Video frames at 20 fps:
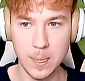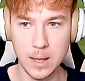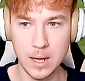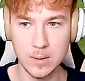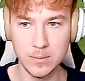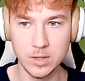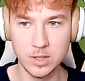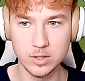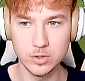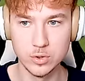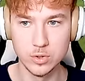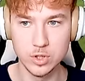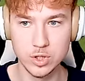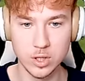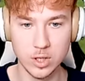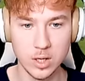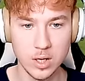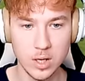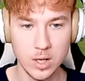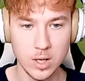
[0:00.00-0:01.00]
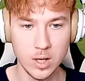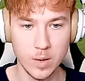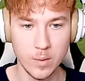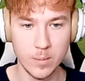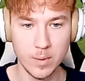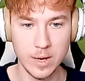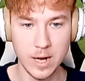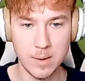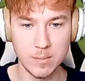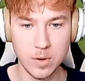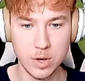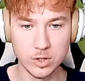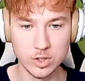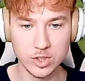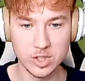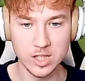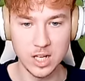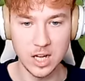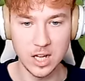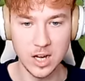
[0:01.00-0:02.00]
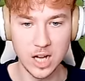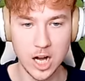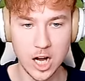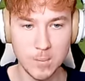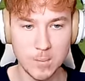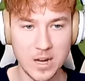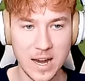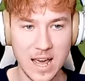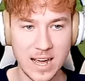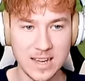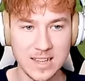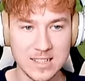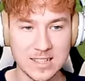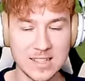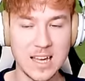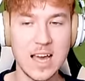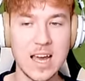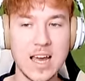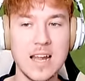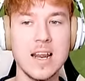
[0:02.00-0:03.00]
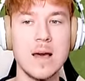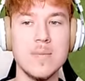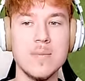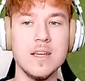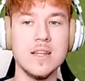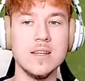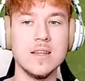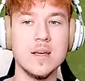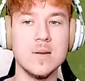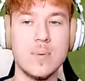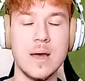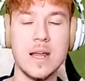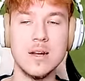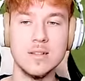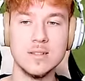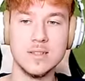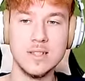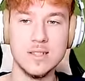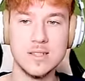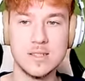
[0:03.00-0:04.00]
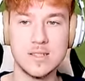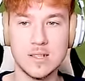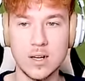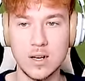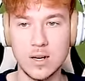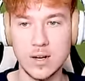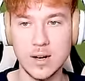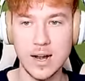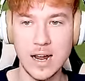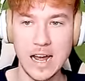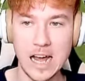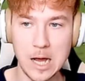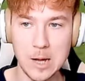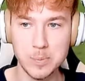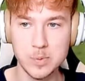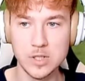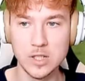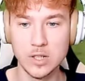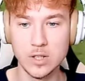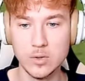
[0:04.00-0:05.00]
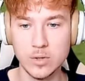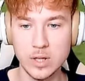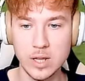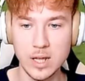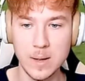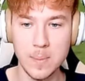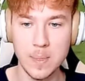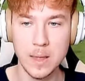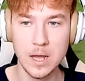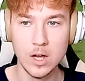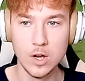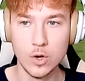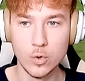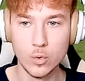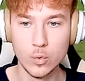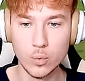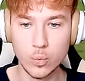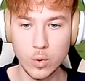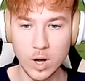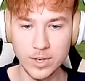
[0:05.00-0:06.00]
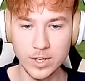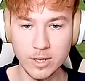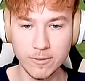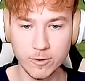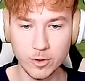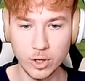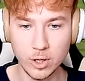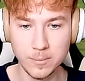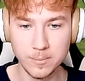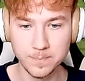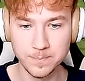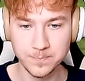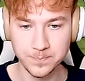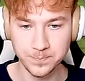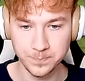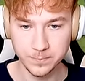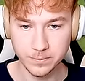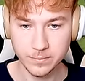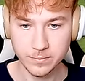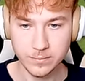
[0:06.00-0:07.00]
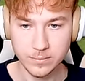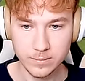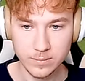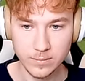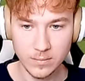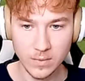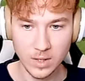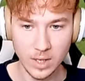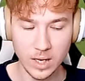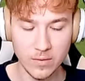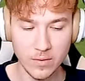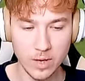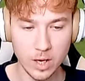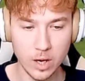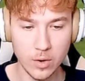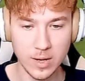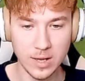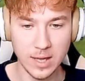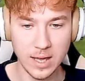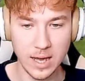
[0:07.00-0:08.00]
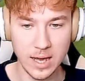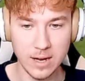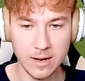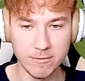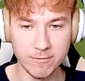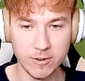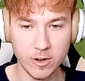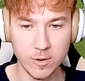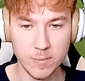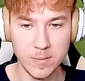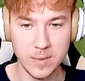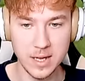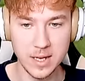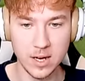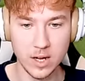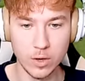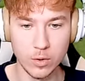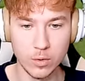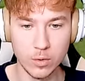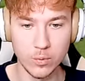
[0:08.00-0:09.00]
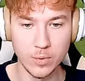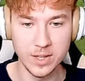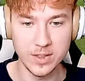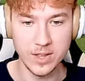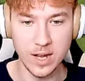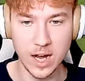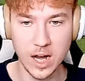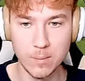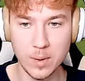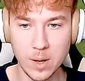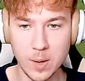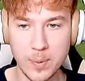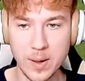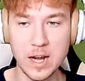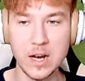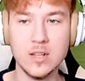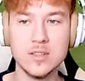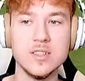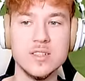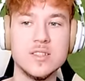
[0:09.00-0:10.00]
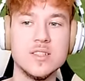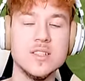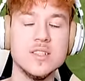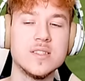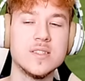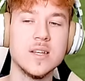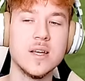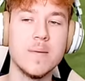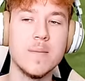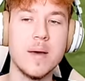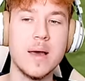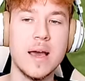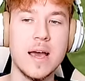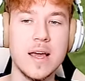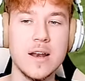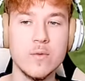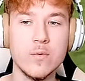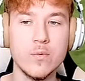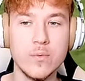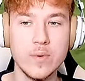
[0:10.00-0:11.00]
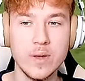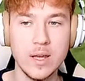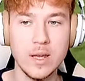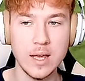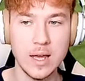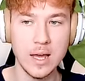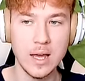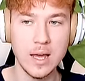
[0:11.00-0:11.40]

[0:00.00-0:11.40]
I'm not too sure. But yeah, Mo Salah up next, and I mean, the penalties are absolutely wonderful. Here we go again, Firmino with the ABBA penalty system, and we